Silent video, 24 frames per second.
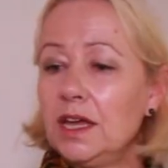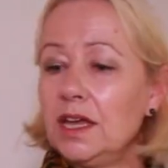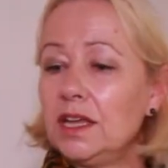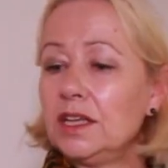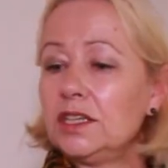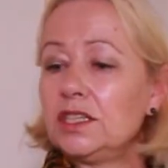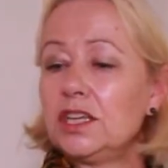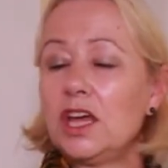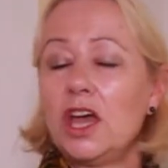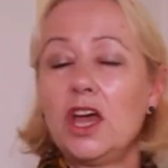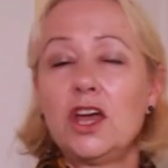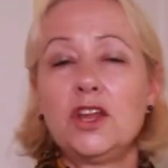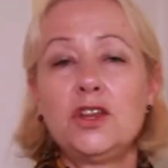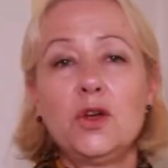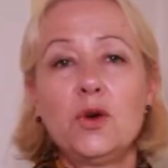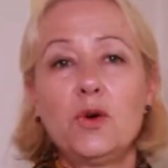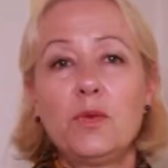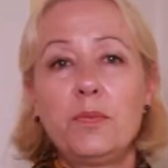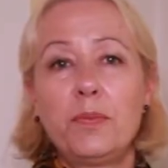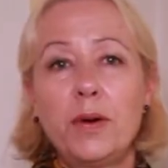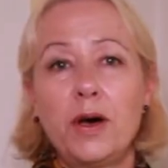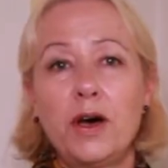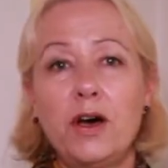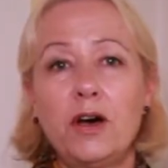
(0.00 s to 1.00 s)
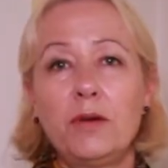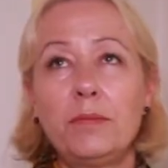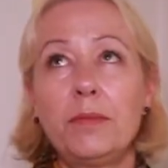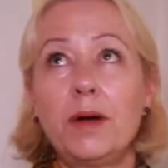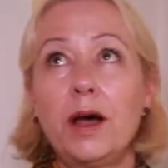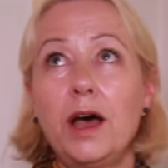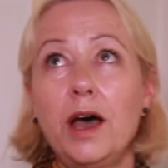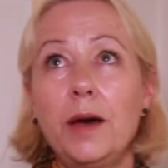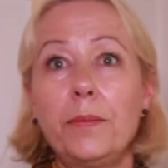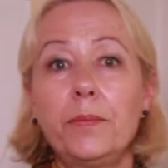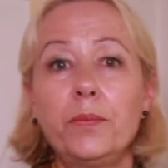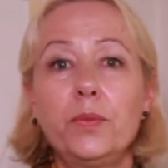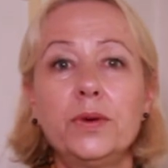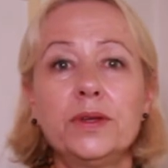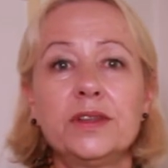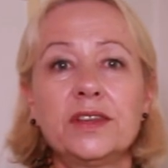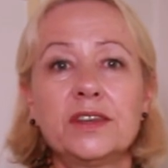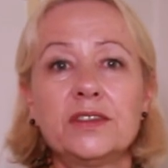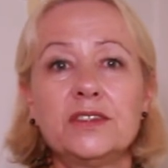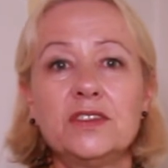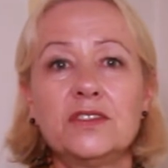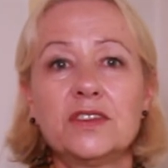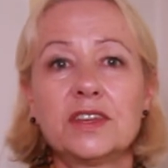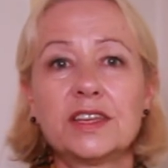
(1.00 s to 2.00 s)
turn your palm
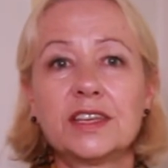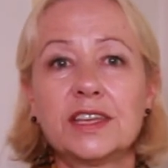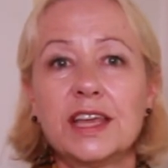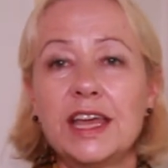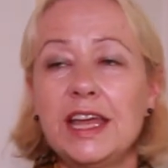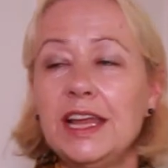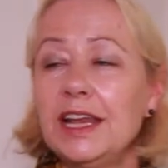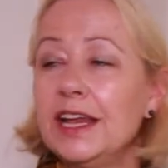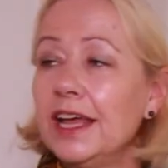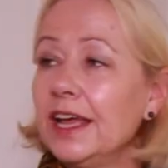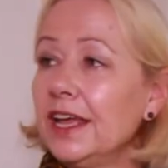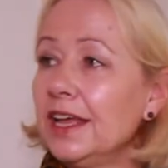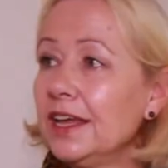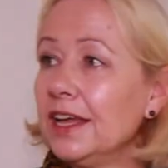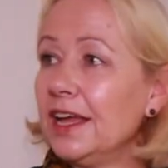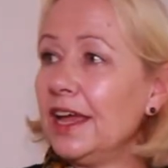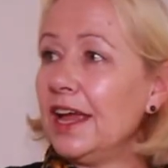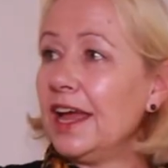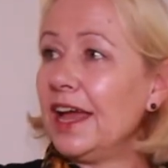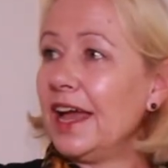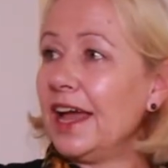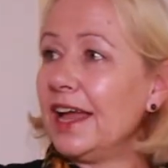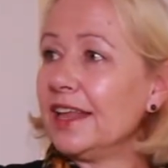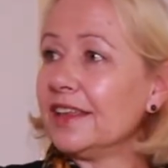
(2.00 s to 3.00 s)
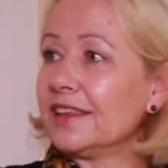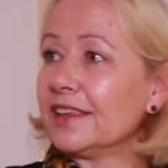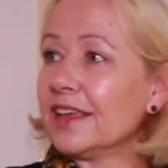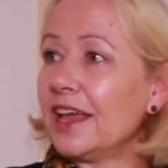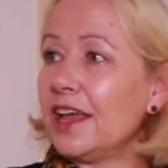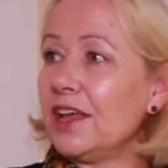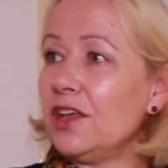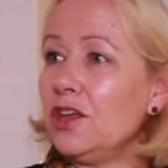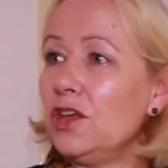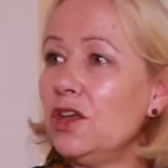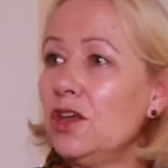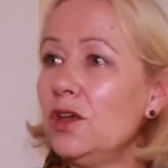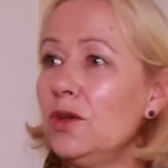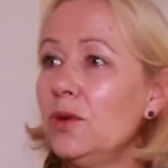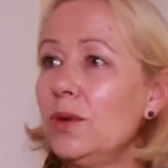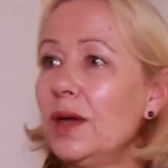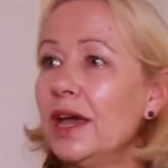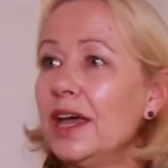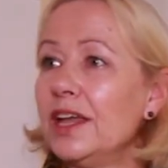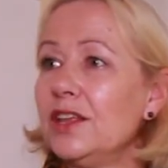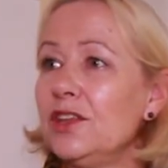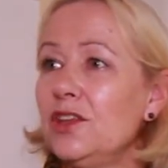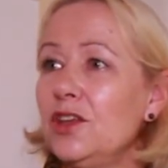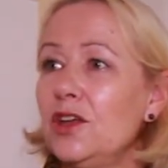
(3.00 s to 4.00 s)
upwards to the ceiling and say
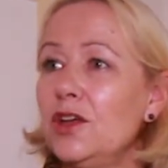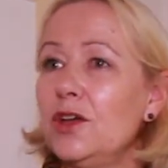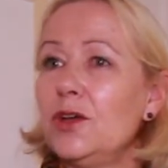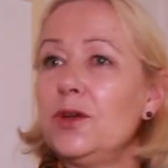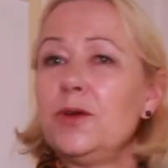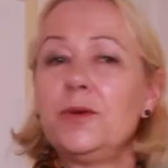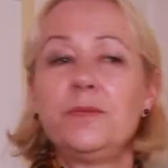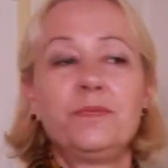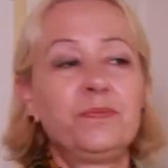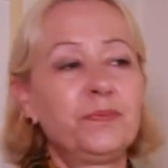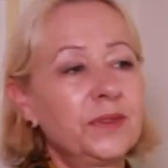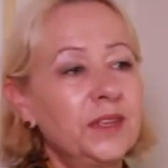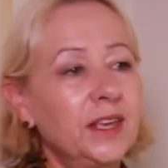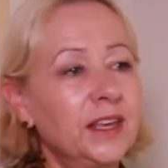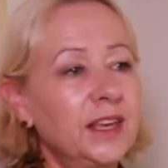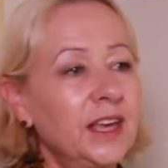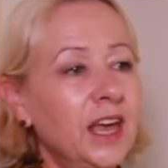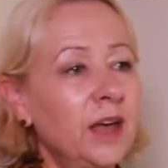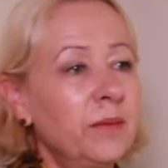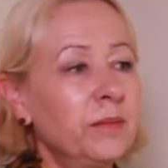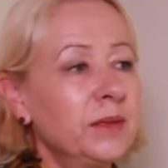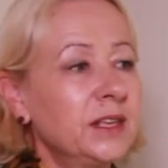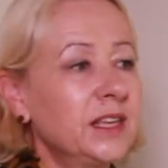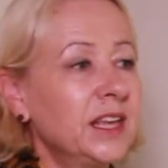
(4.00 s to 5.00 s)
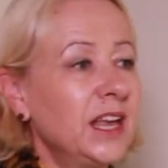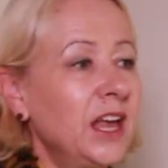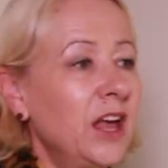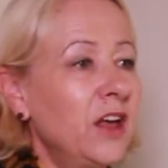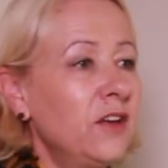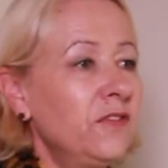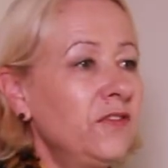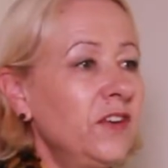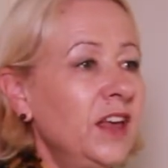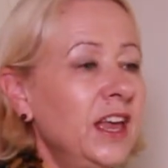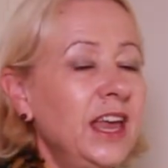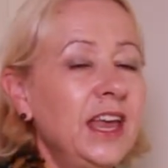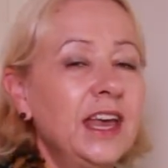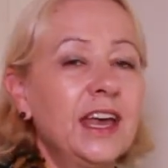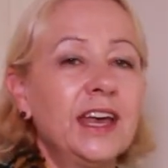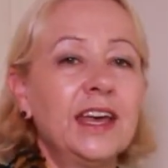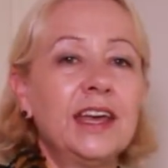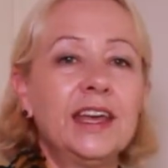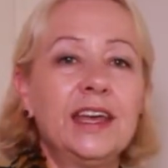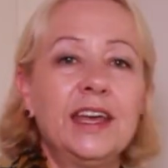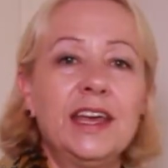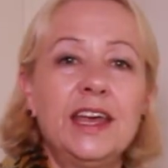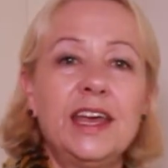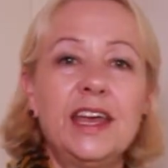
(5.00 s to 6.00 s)
you and you come and sit over
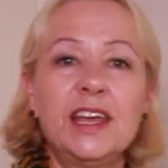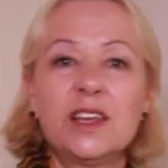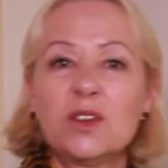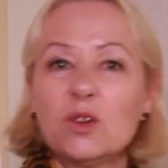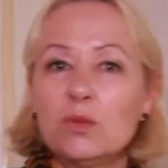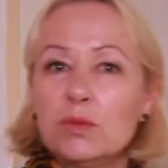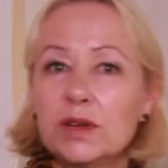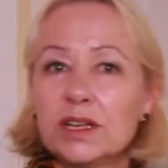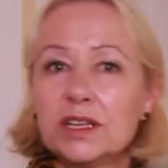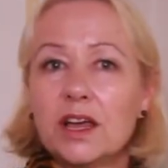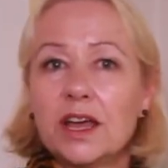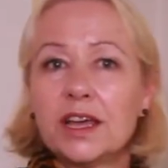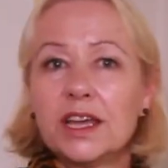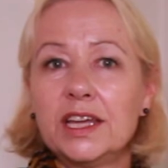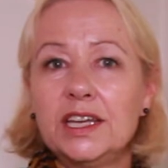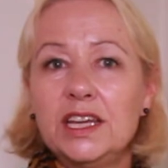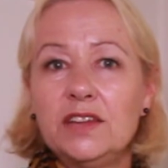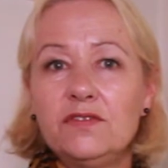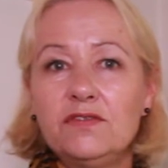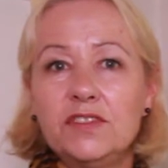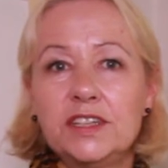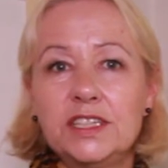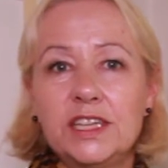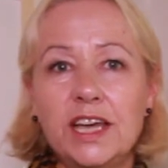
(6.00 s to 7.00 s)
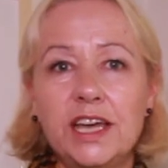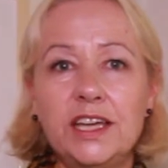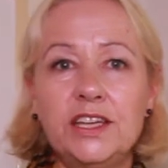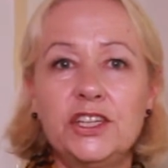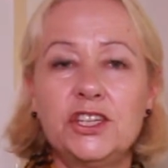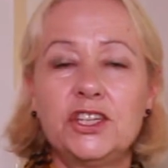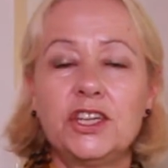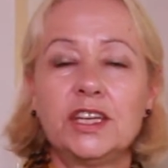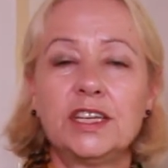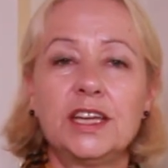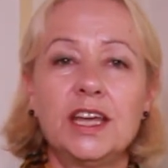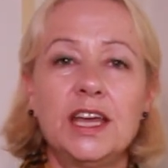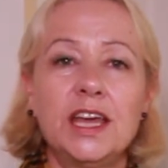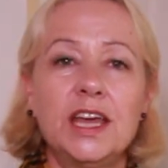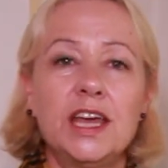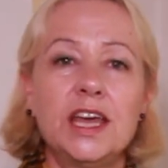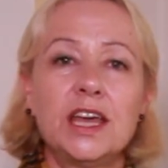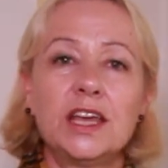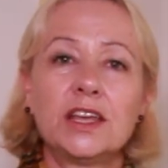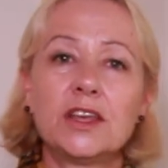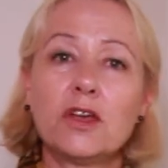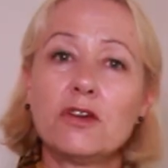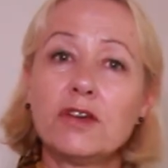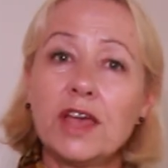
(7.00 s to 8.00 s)
here. It's almost like an invitation.
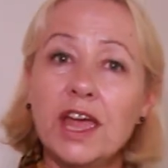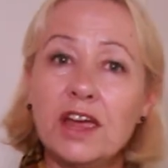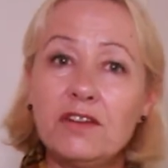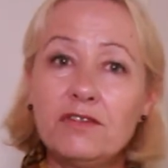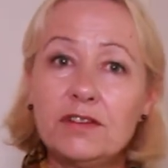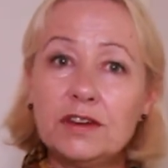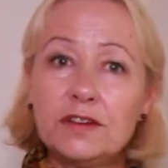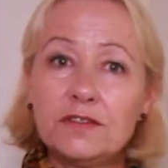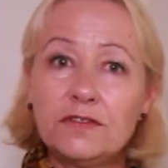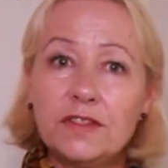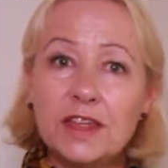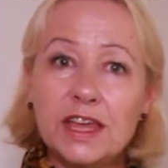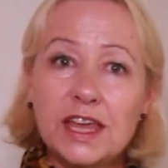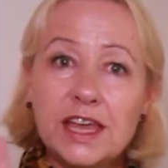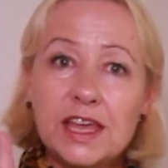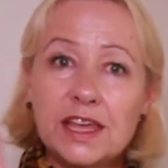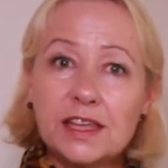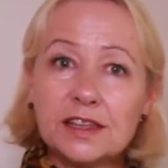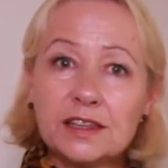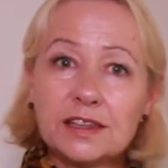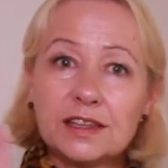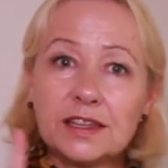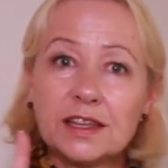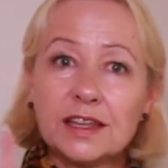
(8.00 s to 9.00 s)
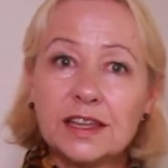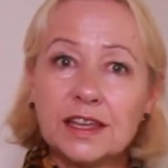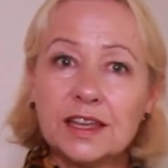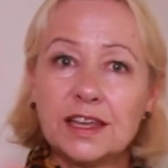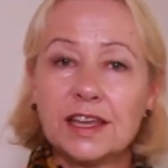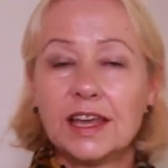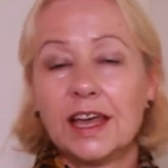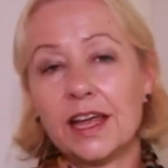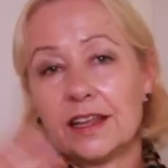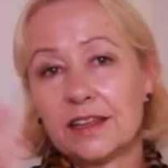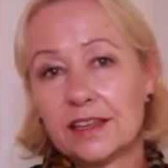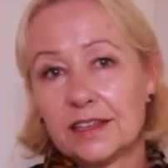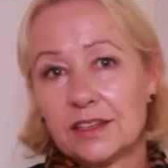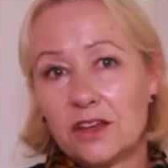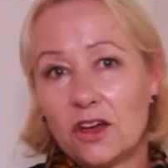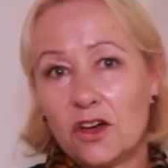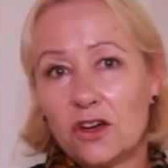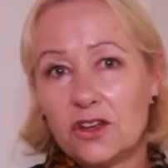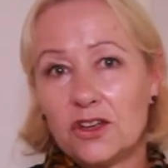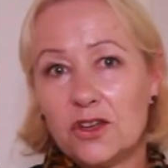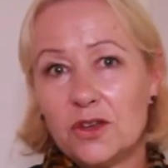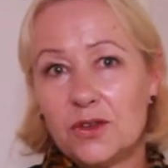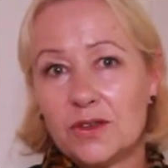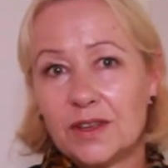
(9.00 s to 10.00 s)
So get rid of these.
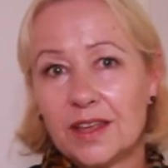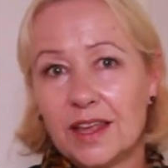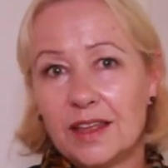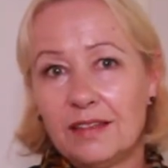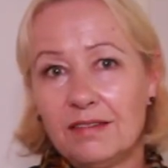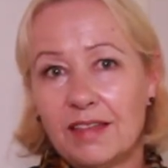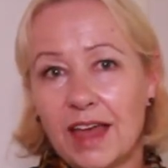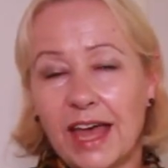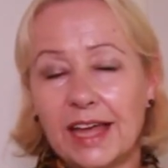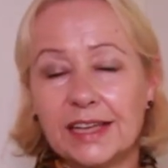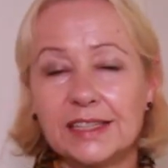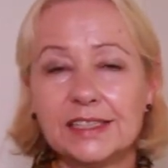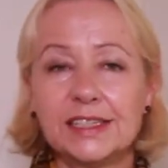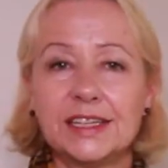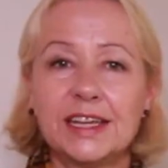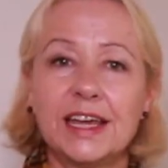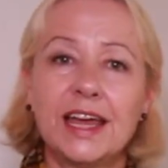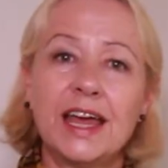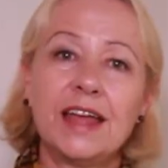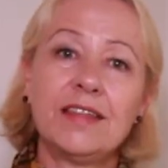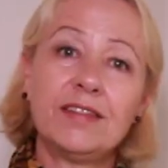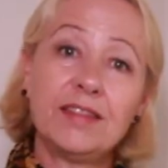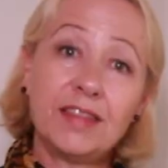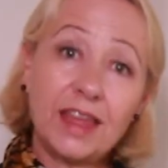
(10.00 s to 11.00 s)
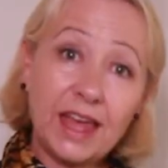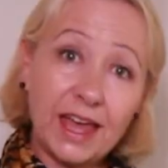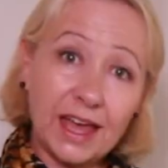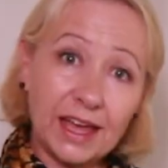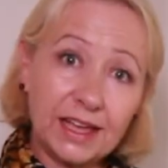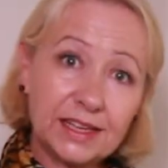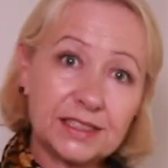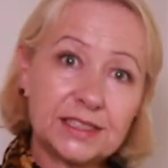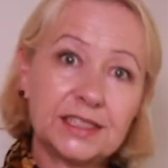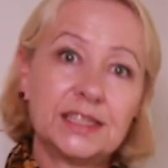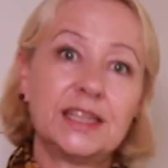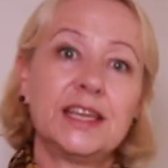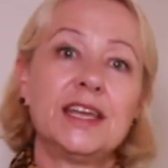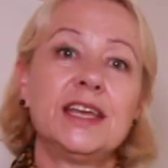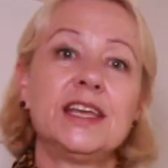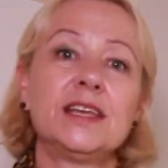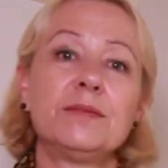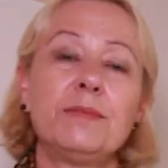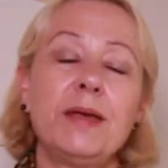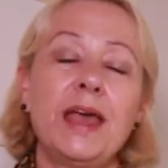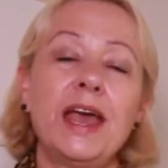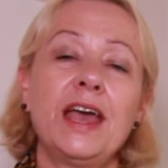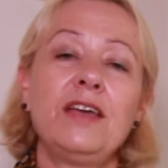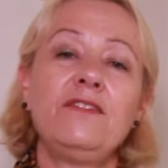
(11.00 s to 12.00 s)
Start using that. And that
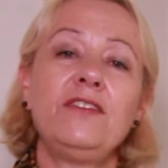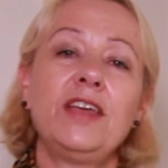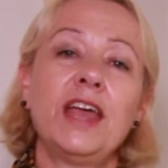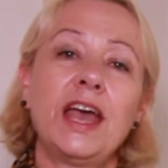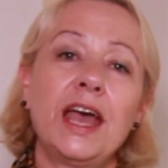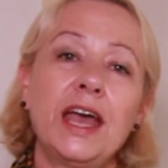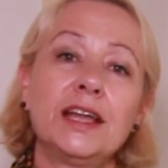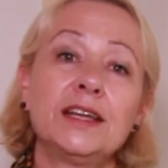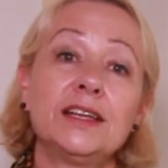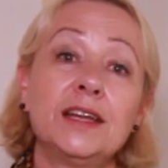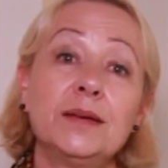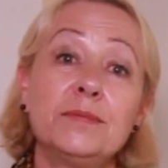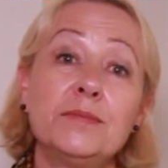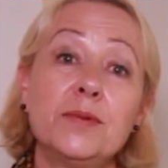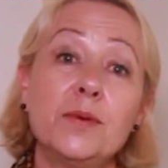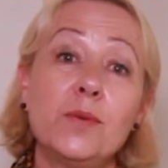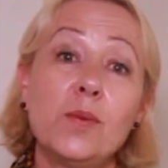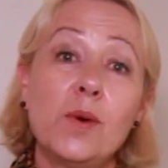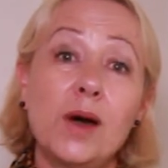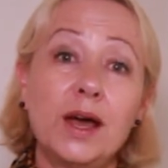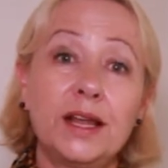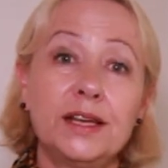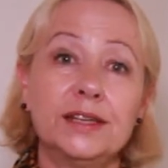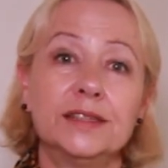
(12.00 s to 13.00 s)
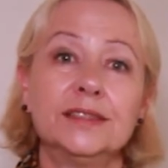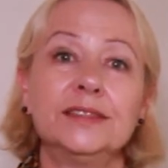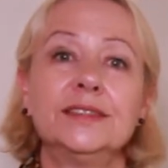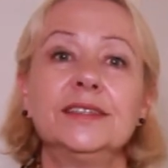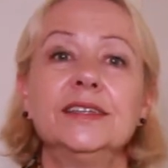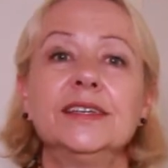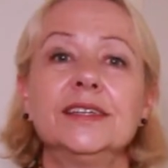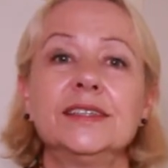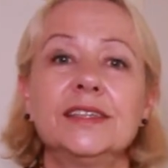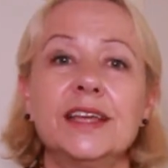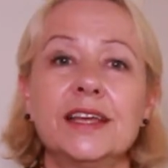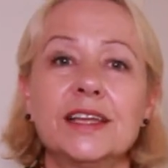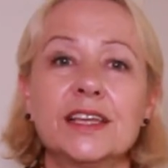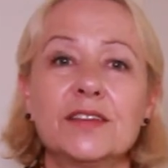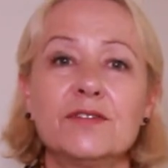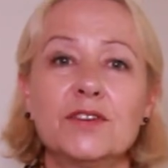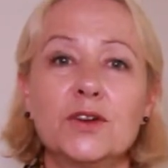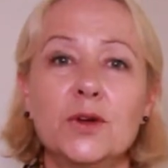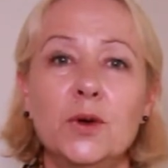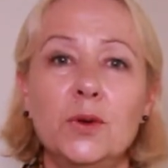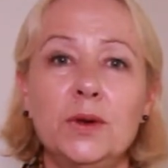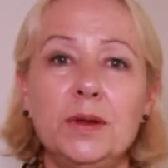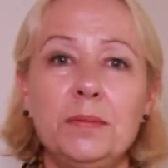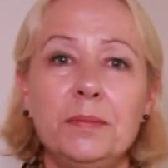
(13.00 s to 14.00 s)
is behaviour hack number one. Thanks for
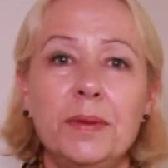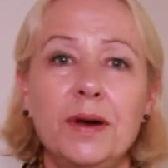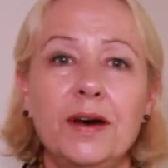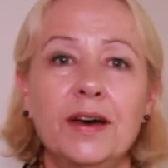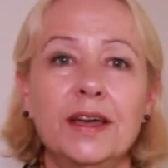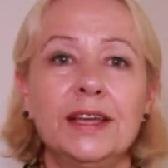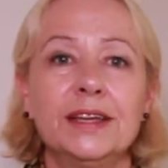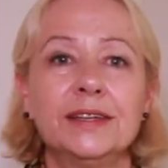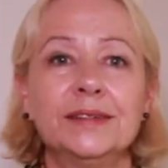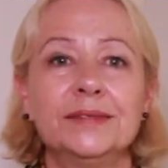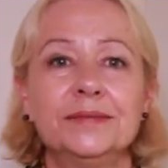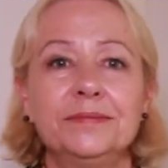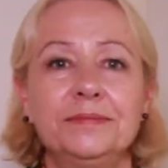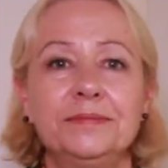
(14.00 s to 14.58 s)
calling by.